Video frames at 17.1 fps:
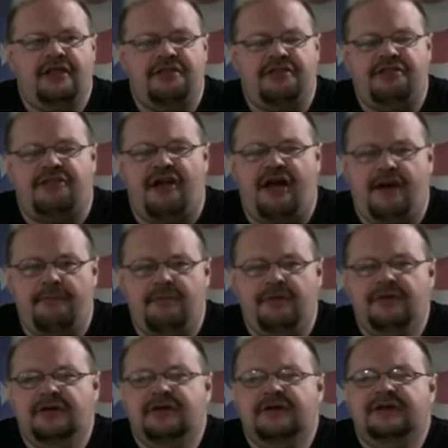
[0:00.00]

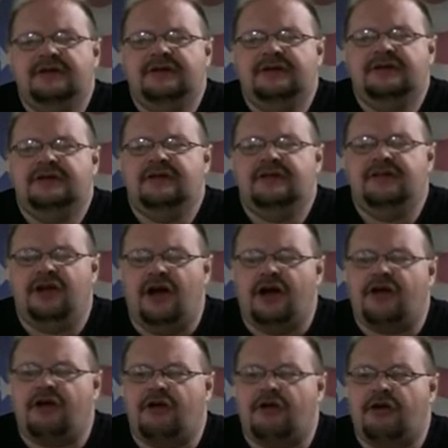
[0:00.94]
some
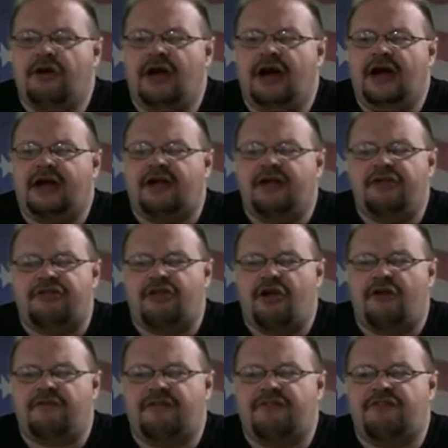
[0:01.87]
younger
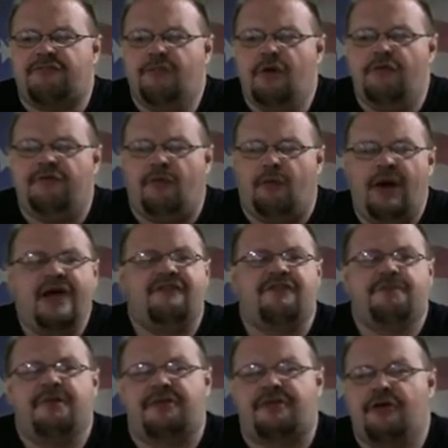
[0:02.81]
conservatives move away
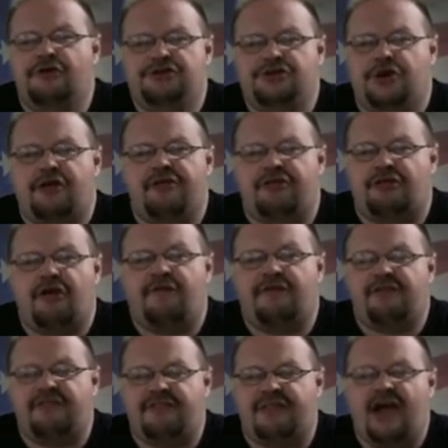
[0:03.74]
from the social
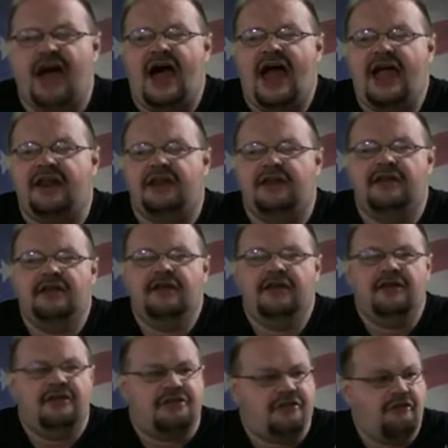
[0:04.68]
conservative side, and
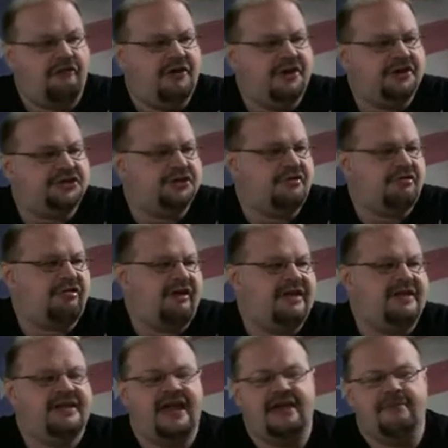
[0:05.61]
so issues
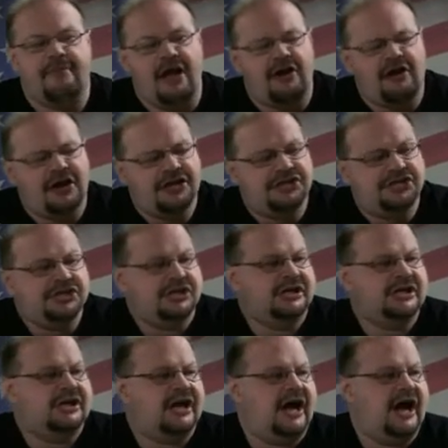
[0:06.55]
like gay marriage
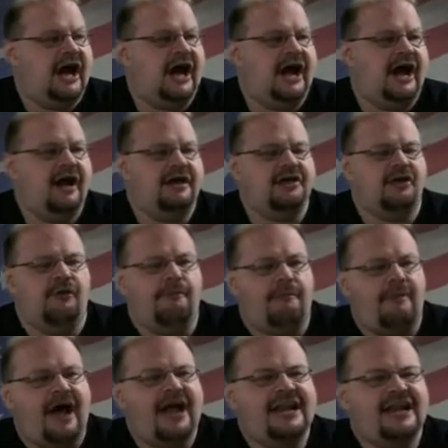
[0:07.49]

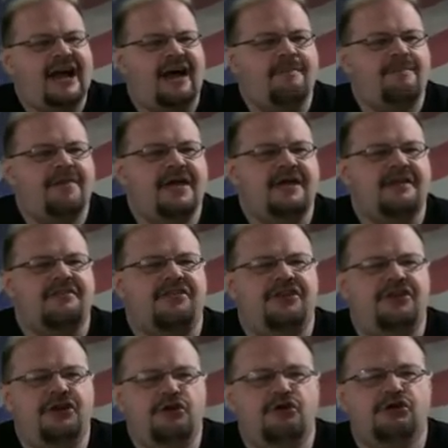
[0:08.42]
might not be
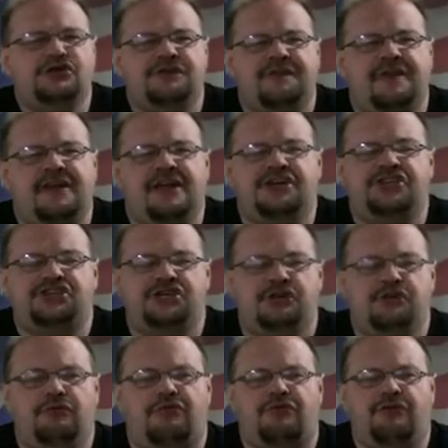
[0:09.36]
as huge of an
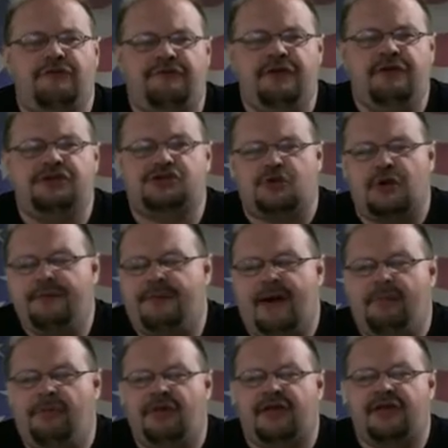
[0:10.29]
issue to future
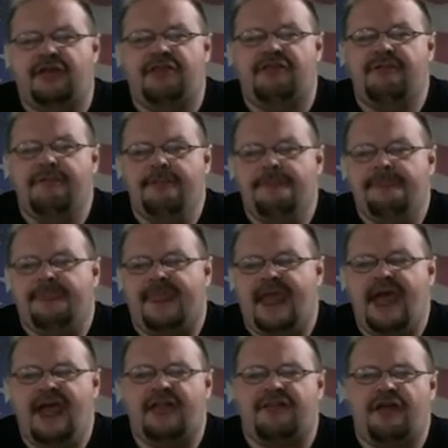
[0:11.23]
Republicans
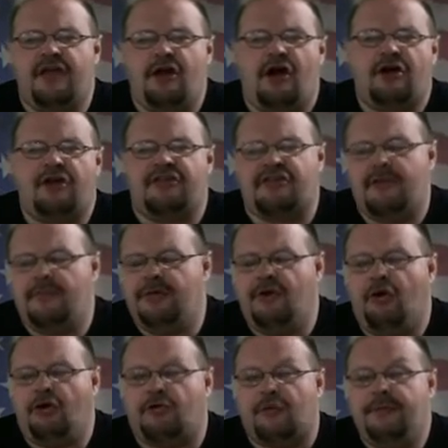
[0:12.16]
as they are to some of
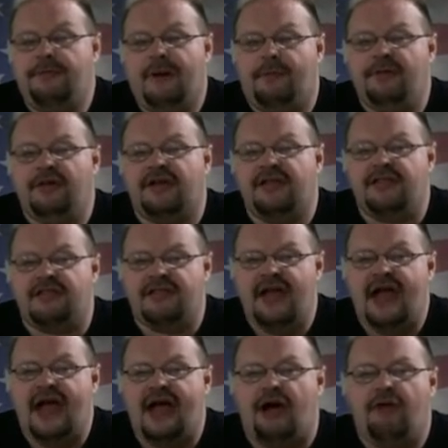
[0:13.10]
the older Republicans
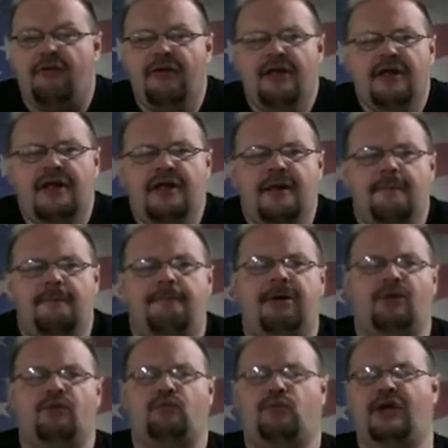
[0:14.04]
now.
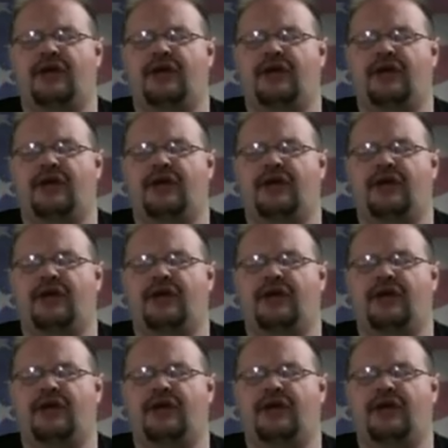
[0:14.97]
But